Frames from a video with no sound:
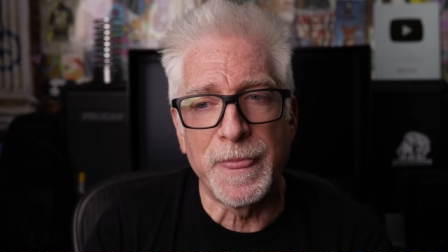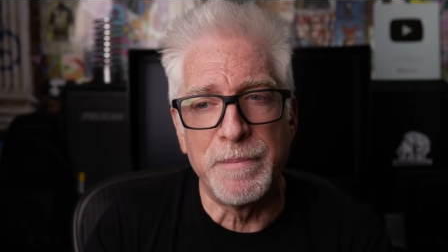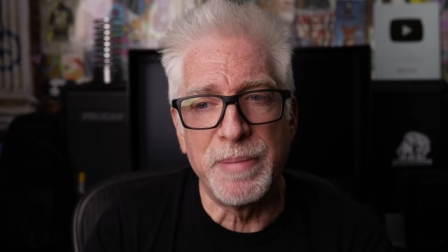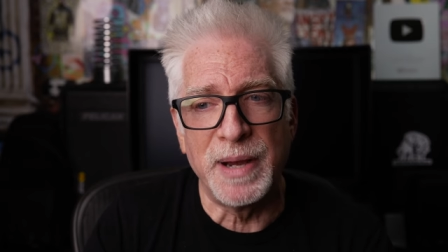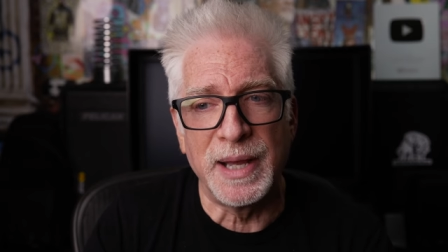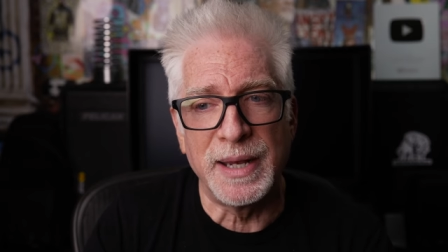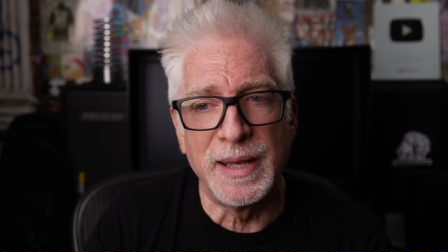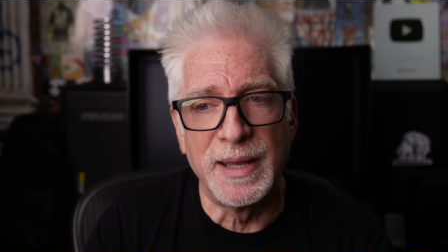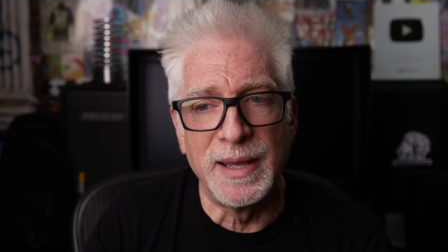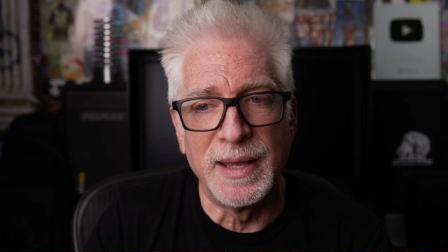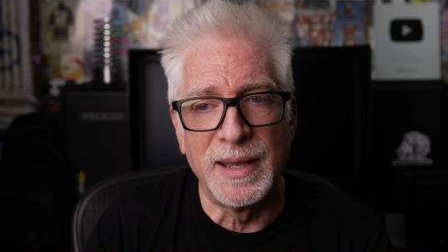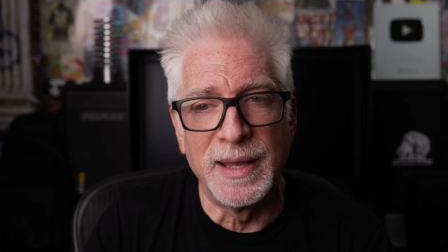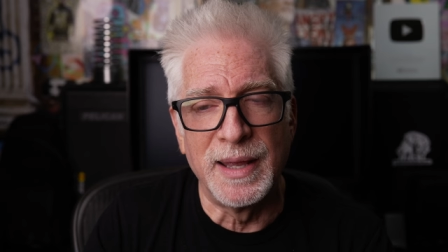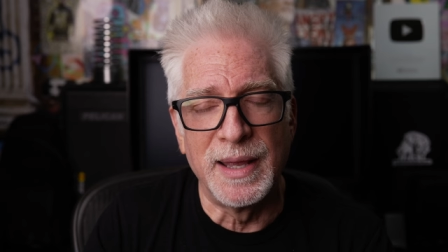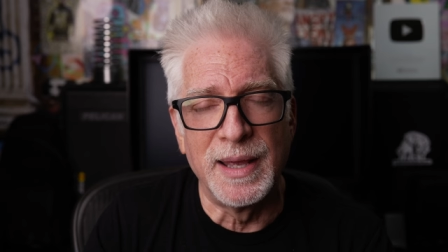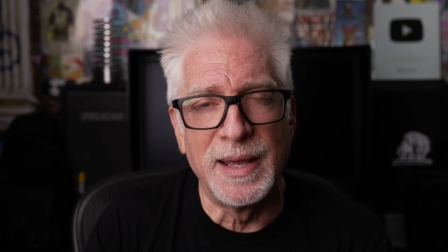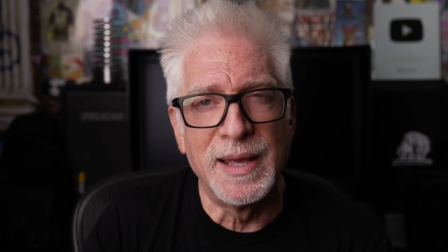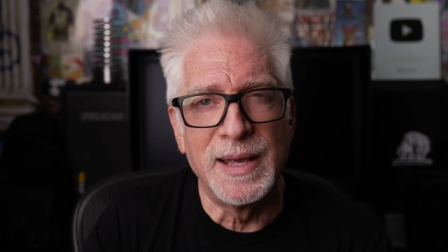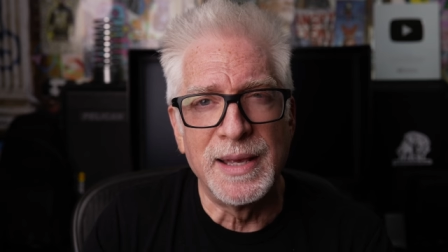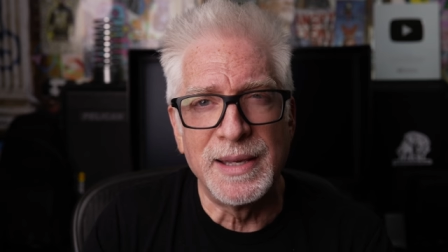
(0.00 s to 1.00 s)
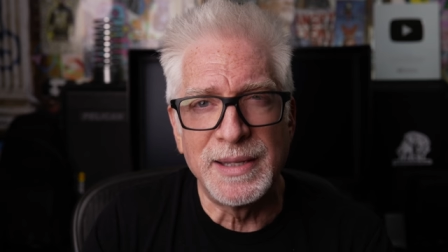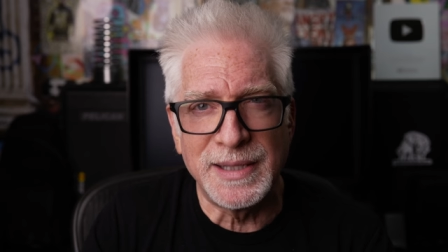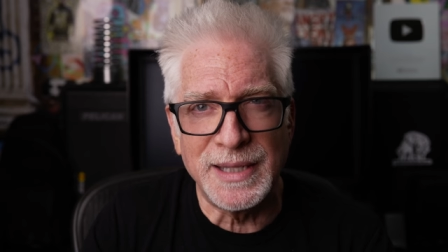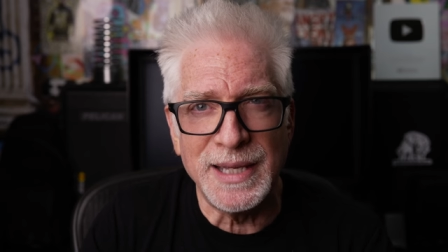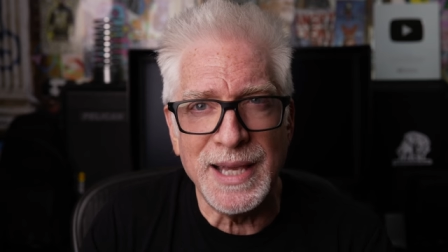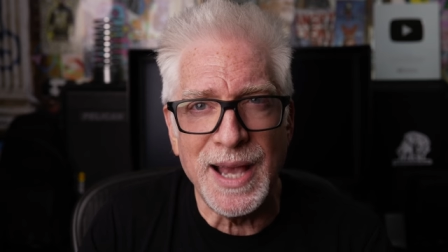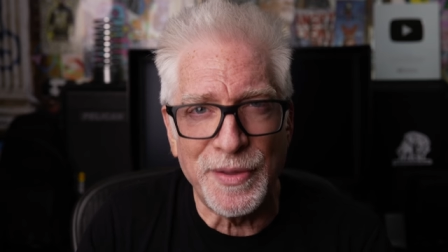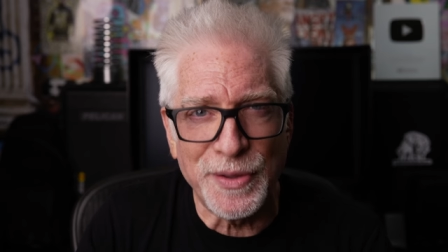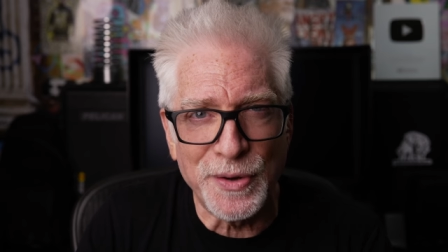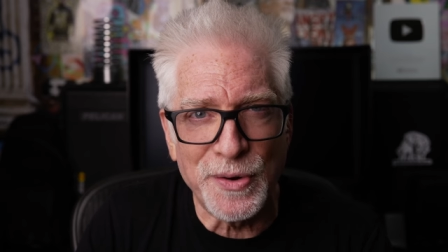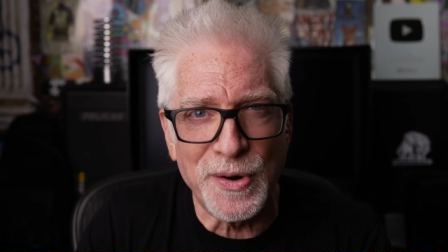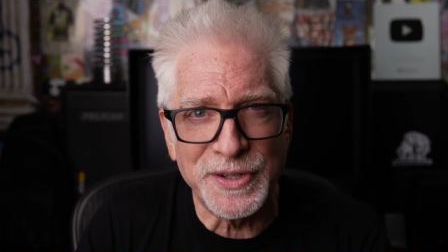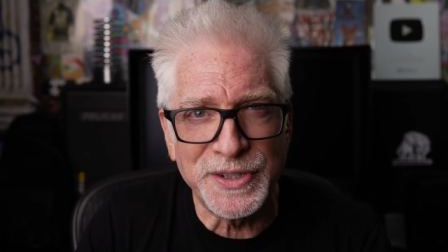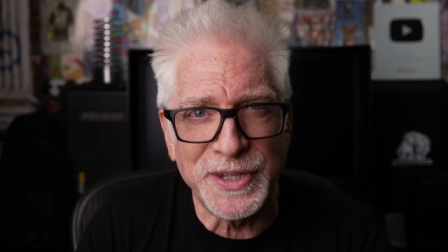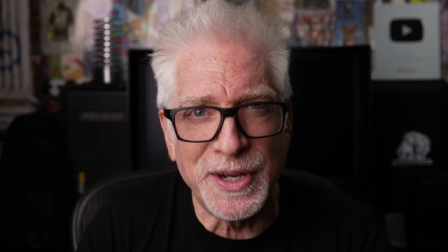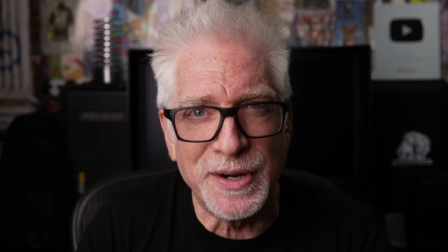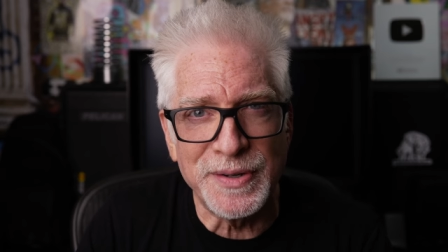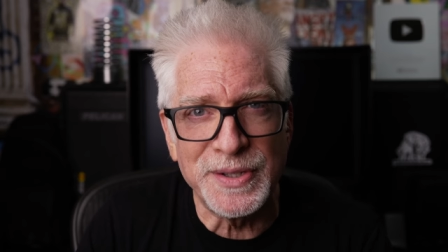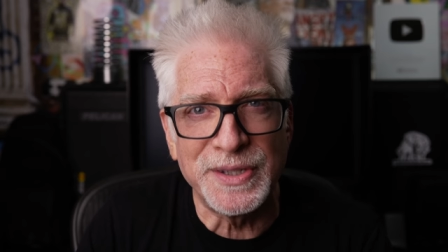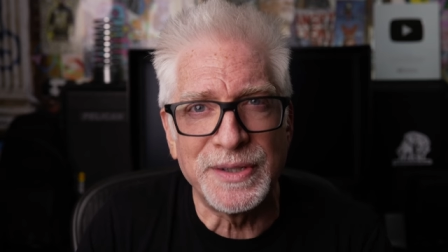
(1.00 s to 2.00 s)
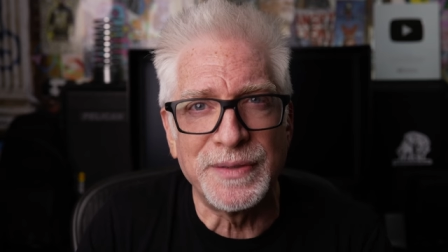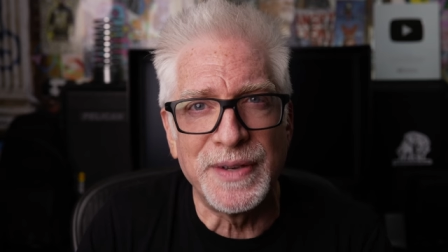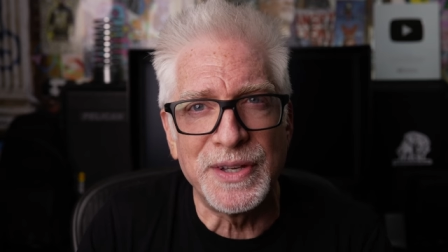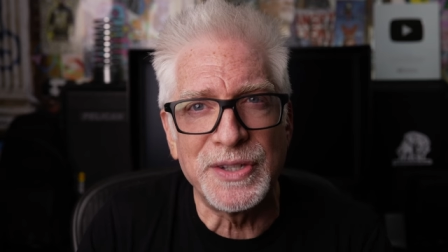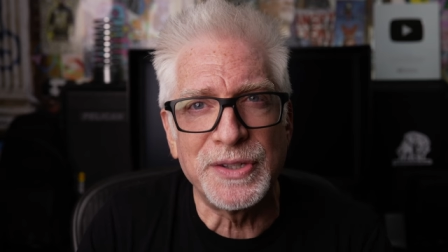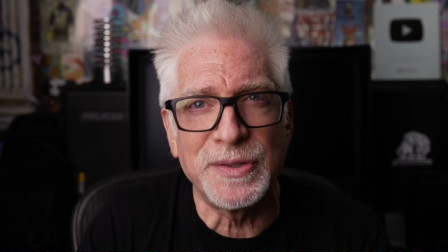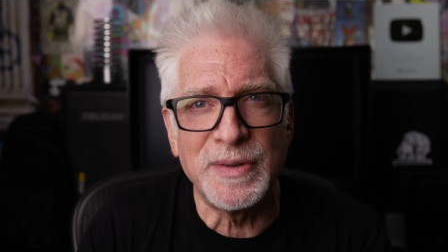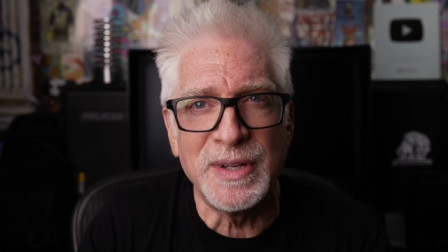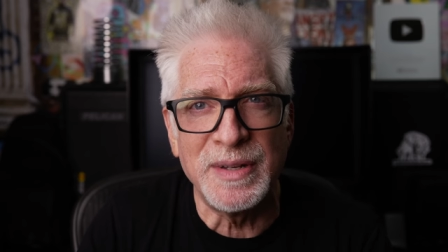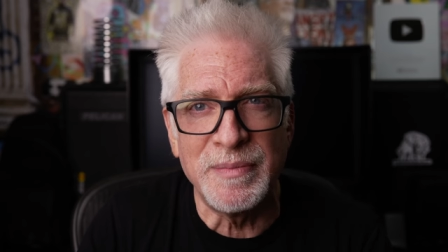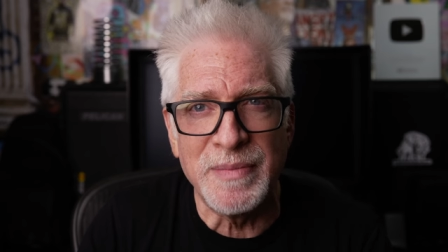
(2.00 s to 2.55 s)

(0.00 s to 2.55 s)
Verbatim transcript: But see how the cross currents of history